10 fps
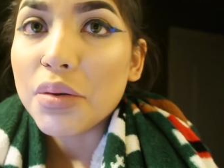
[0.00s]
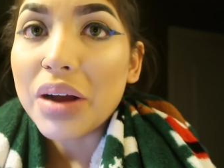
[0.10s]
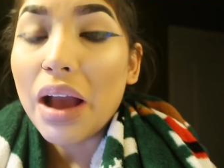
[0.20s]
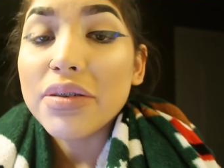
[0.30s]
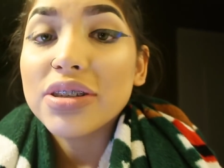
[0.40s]
but
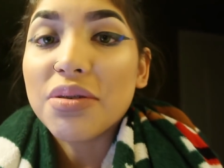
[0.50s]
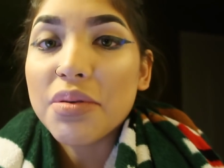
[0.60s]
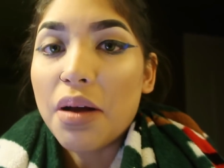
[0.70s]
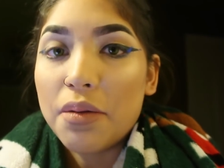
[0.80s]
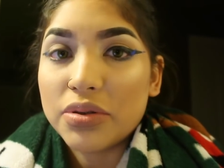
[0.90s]
we're having so
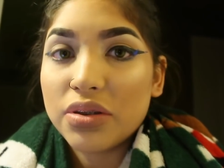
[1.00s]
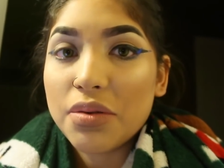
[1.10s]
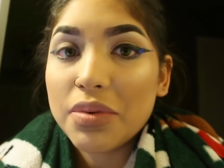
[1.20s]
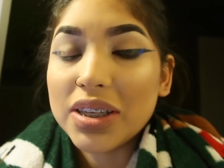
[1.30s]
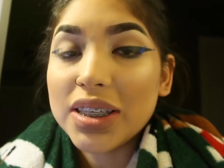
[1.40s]
many problems with
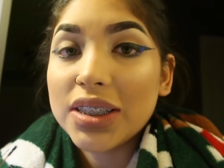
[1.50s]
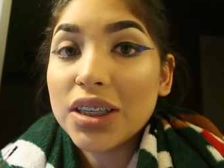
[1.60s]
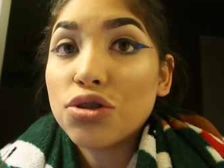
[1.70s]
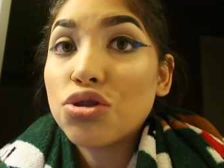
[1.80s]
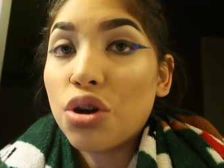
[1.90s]
him because he
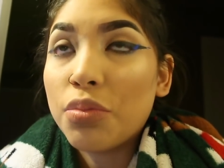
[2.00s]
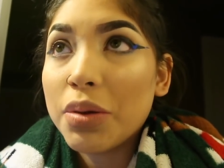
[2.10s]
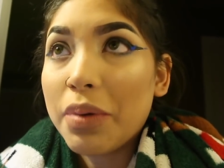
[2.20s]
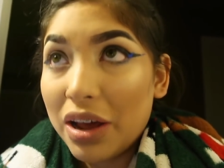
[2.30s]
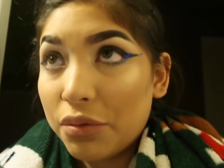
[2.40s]
says so
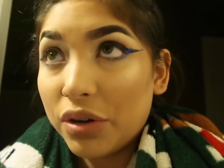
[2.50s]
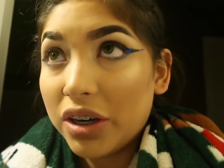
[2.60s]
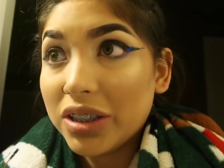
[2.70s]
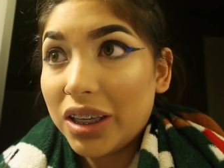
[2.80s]
many bad words.